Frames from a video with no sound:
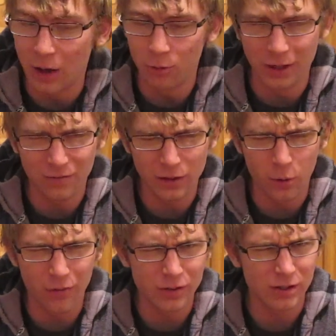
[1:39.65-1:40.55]
I would make a
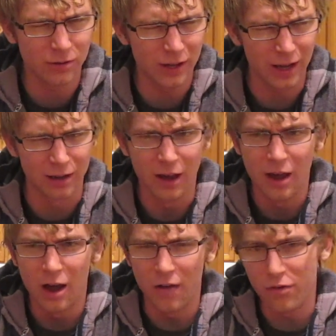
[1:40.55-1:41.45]
video every single day
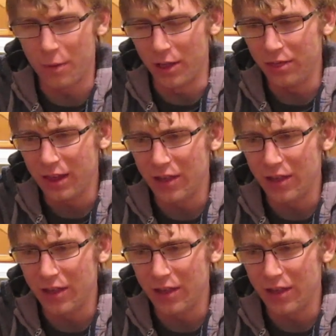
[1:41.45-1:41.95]
of the month,